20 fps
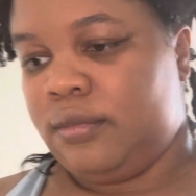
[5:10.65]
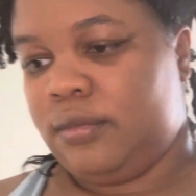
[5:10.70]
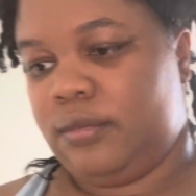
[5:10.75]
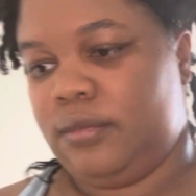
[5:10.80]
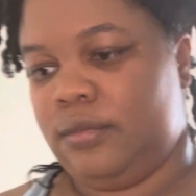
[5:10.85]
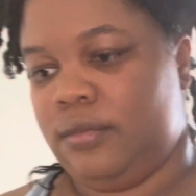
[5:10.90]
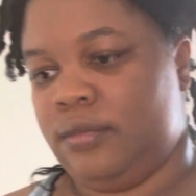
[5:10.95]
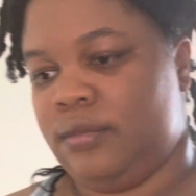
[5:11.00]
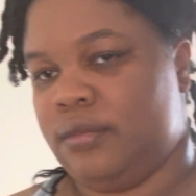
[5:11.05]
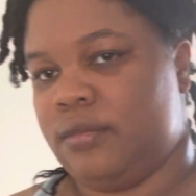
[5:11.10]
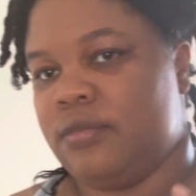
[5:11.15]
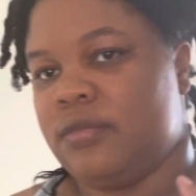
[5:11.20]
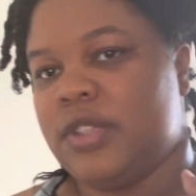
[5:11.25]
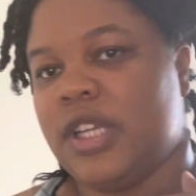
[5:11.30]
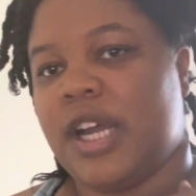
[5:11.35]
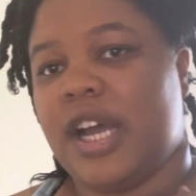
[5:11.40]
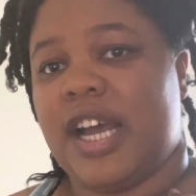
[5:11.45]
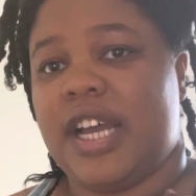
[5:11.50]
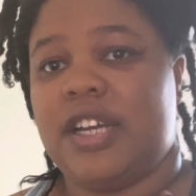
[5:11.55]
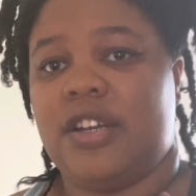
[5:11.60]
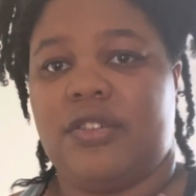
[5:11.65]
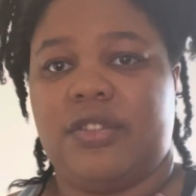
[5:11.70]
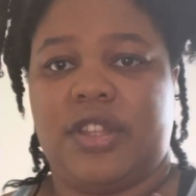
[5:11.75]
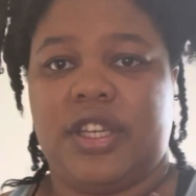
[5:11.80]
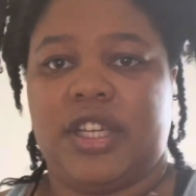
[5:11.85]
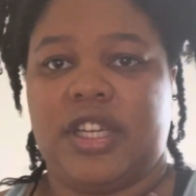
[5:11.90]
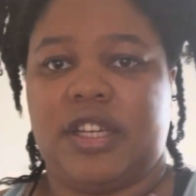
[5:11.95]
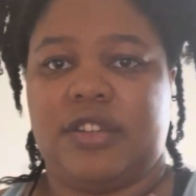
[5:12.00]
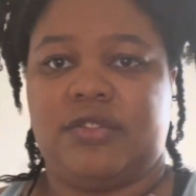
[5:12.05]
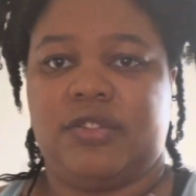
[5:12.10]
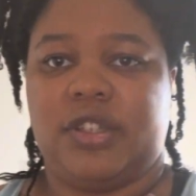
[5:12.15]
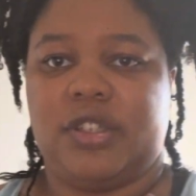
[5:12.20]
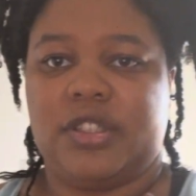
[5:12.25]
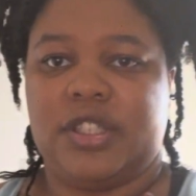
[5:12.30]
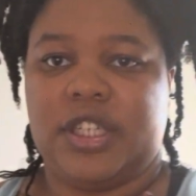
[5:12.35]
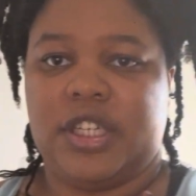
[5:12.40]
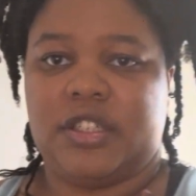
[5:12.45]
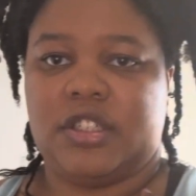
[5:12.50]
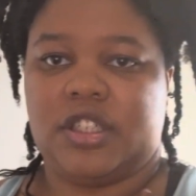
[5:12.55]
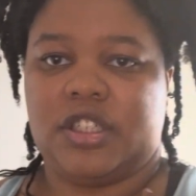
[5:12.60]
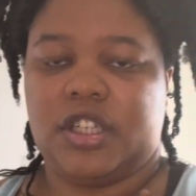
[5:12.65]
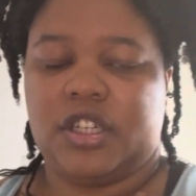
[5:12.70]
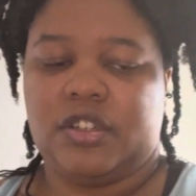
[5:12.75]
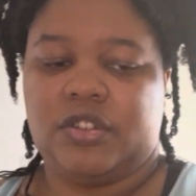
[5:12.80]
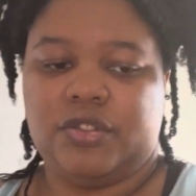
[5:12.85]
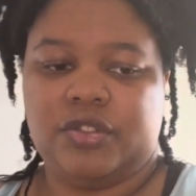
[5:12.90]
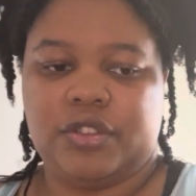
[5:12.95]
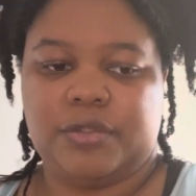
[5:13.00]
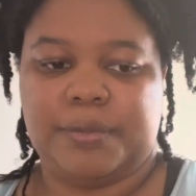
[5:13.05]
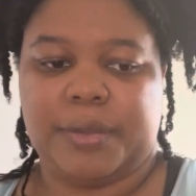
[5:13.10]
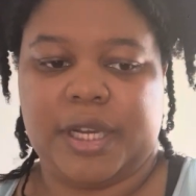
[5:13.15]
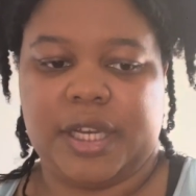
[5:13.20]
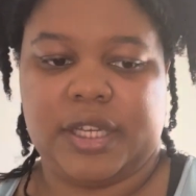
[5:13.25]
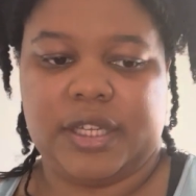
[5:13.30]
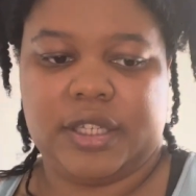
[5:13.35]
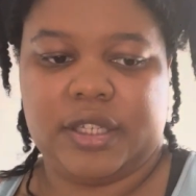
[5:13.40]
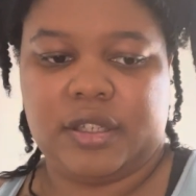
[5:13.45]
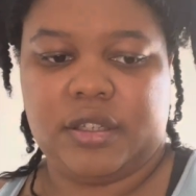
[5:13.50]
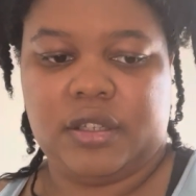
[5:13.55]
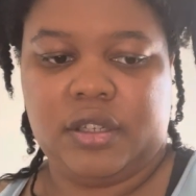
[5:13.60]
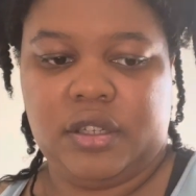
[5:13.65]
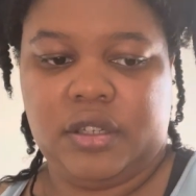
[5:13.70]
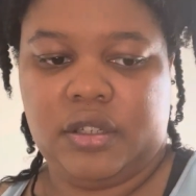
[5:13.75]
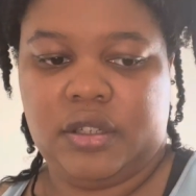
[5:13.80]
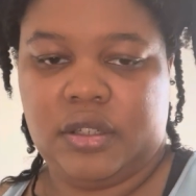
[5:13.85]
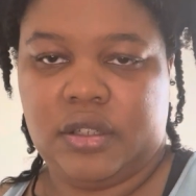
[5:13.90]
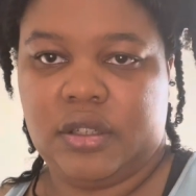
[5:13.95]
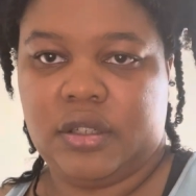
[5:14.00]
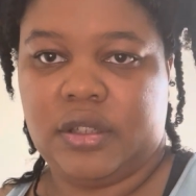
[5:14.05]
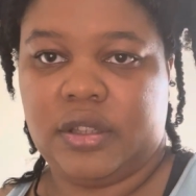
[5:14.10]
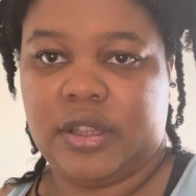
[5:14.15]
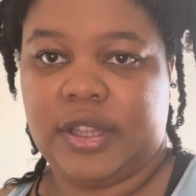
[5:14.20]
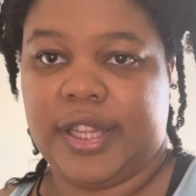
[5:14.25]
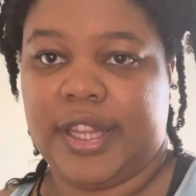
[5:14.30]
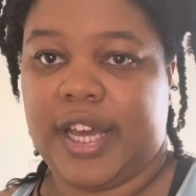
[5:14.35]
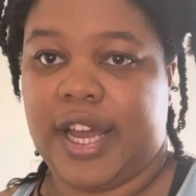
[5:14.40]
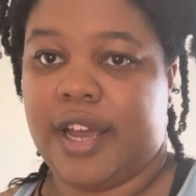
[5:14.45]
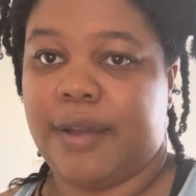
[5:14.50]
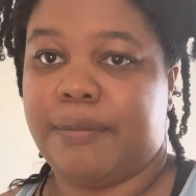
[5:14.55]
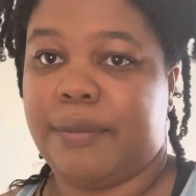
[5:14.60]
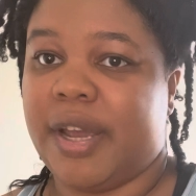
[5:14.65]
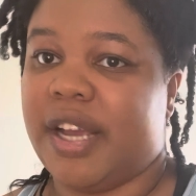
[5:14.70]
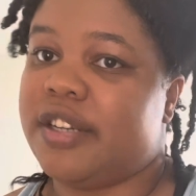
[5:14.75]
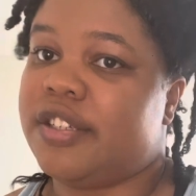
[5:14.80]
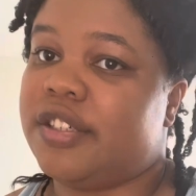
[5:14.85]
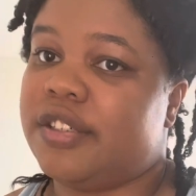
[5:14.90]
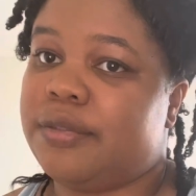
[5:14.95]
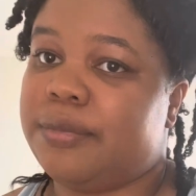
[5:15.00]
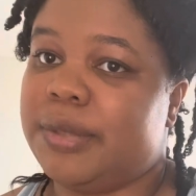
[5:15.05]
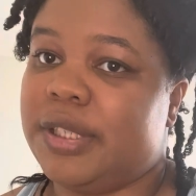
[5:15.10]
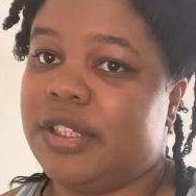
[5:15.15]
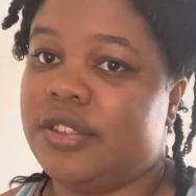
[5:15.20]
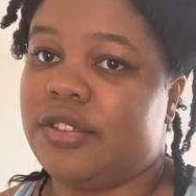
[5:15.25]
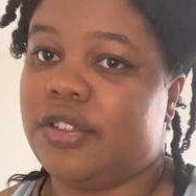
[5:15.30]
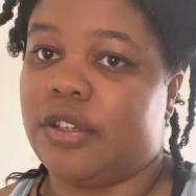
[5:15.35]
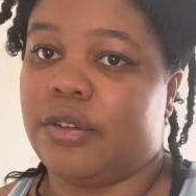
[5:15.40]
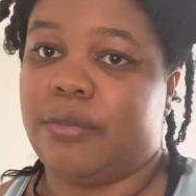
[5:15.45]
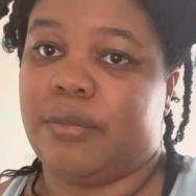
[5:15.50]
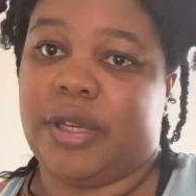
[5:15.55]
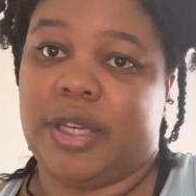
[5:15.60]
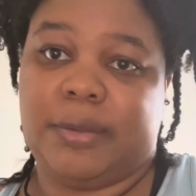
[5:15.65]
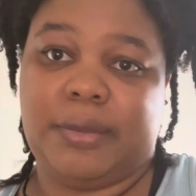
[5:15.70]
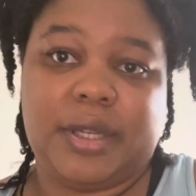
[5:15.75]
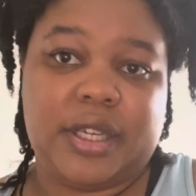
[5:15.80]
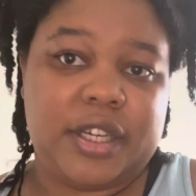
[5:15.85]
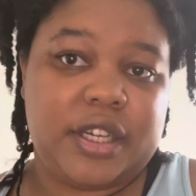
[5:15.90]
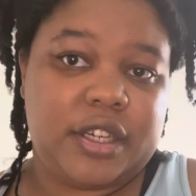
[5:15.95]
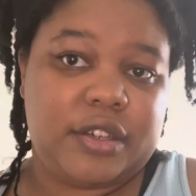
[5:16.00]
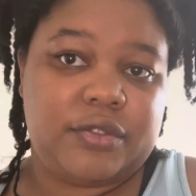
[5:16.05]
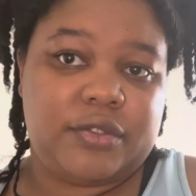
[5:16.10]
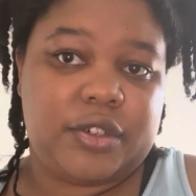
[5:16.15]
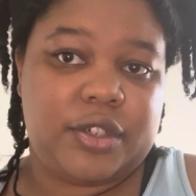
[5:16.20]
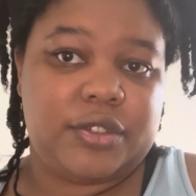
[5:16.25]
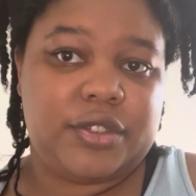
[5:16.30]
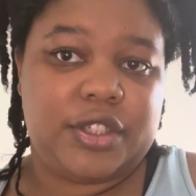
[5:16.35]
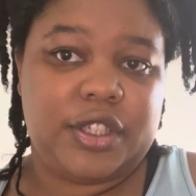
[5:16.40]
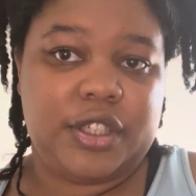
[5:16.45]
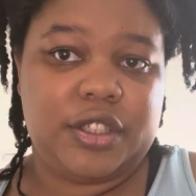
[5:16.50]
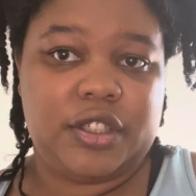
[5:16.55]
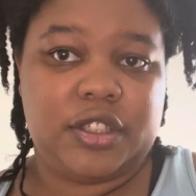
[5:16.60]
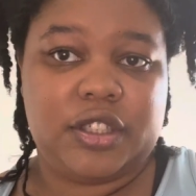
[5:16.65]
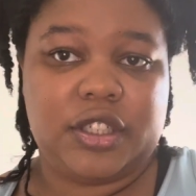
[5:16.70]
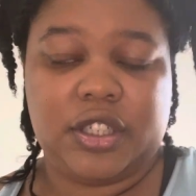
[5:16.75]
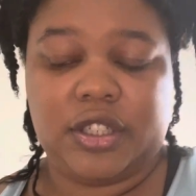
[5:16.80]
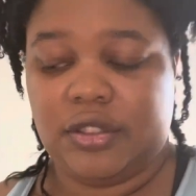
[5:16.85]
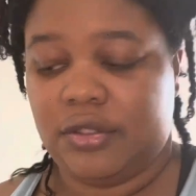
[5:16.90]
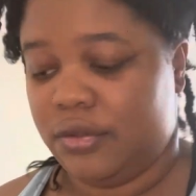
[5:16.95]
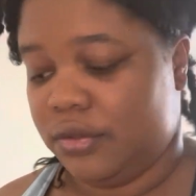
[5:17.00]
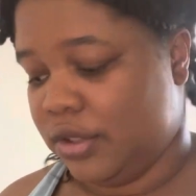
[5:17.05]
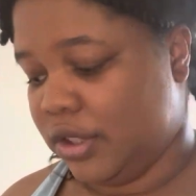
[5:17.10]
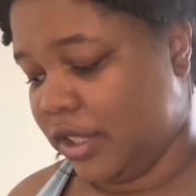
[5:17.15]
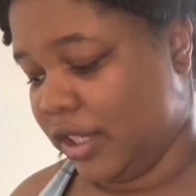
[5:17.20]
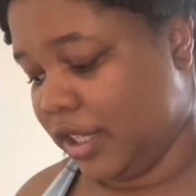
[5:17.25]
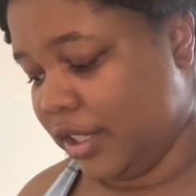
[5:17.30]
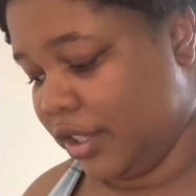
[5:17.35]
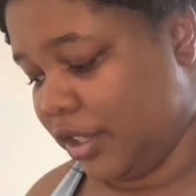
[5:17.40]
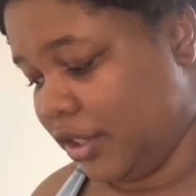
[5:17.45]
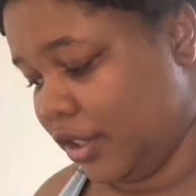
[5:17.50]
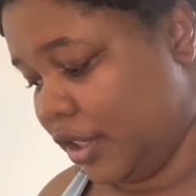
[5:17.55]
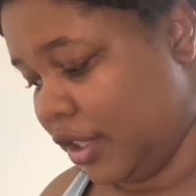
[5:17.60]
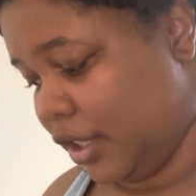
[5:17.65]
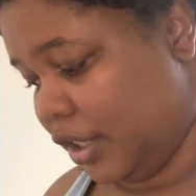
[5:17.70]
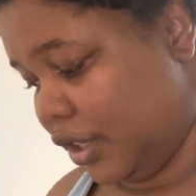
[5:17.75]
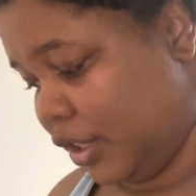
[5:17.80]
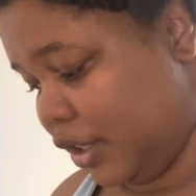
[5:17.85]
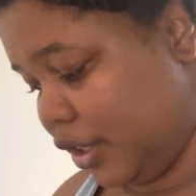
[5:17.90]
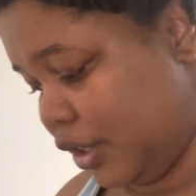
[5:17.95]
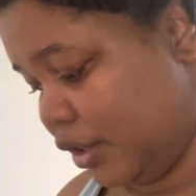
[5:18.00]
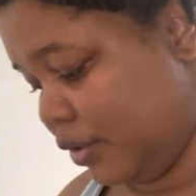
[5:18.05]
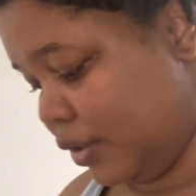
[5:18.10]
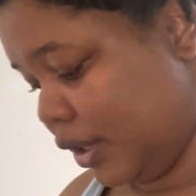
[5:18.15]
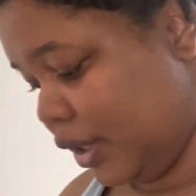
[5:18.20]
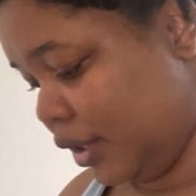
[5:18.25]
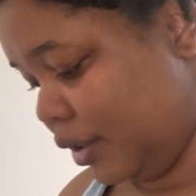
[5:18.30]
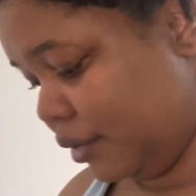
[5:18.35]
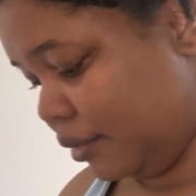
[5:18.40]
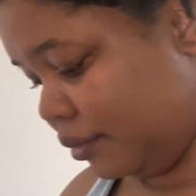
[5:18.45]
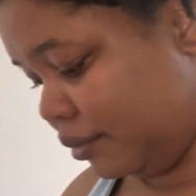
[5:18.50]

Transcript: I don't think I have rosy undertones, but that matches me, so maybe I have rosy undertones and I just didn't know it.